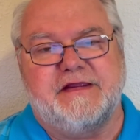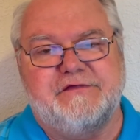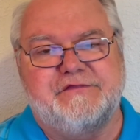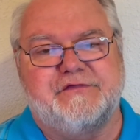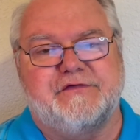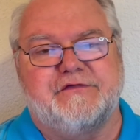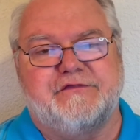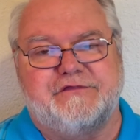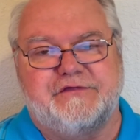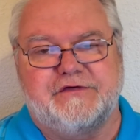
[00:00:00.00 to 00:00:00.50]

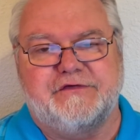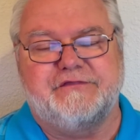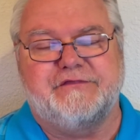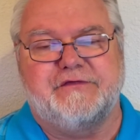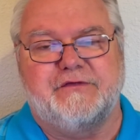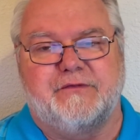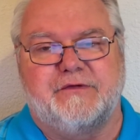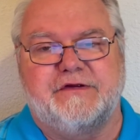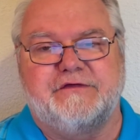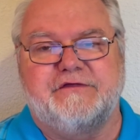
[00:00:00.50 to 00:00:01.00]
are just
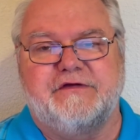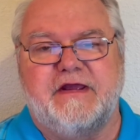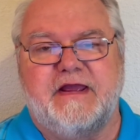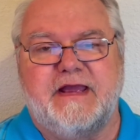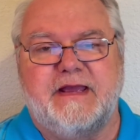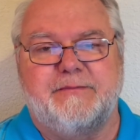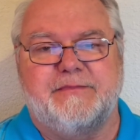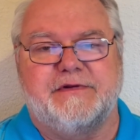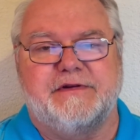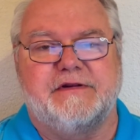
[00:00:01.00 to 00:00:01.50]
going to
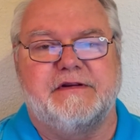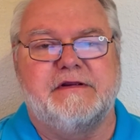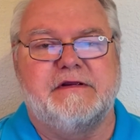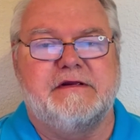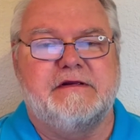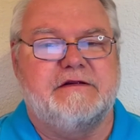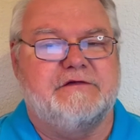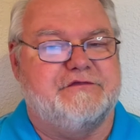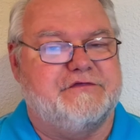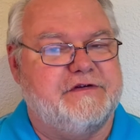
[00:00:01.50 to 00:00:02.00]
happen.
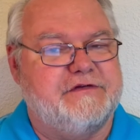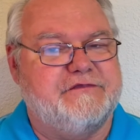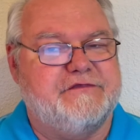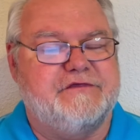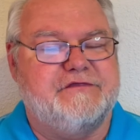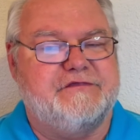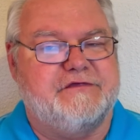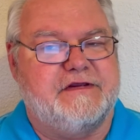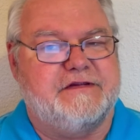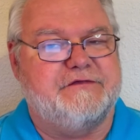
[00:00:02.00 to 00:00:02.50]

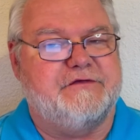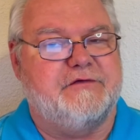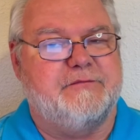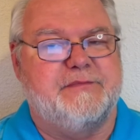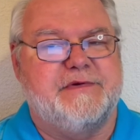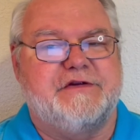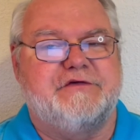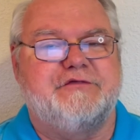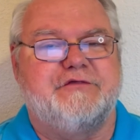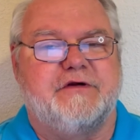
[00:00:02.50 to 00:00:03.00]
Jesus said there'd
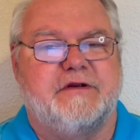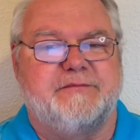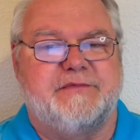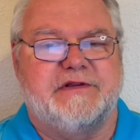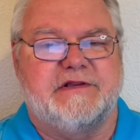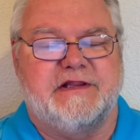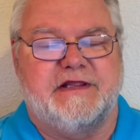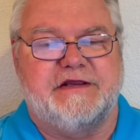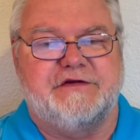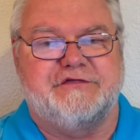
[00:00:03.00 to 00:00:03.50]
be
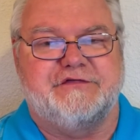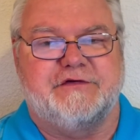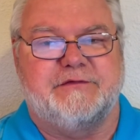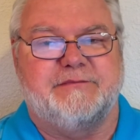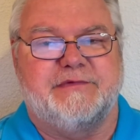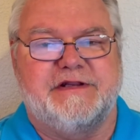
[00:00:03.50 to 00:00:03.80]
tribulation,